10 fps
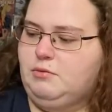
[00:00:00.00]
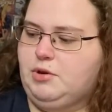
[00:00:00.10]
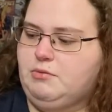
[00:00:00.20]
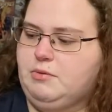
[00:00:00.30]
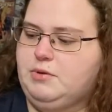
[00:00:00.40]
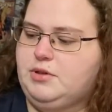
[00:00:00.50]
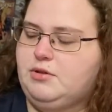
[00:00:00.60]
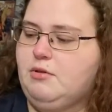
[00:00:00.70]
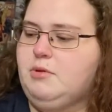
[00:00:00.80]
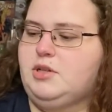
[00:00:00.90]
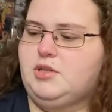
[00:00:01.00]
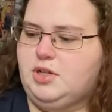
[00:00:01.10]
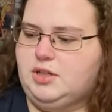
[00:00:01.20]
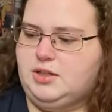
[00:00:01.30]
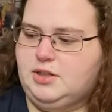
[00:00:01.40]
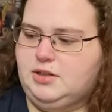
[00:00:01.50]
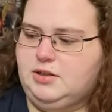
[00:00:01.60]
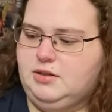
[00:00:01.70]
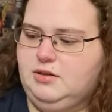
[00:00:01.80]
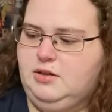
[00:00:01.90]
Wonder Woman so much
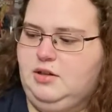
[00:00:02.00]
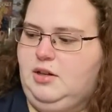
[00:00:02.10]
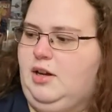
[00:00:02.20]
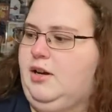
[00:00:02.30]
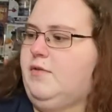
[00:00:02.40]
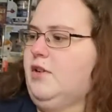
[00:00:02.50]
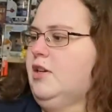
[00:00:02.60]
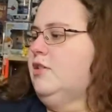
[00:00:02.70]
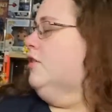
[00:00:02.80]
justice. And I forgot to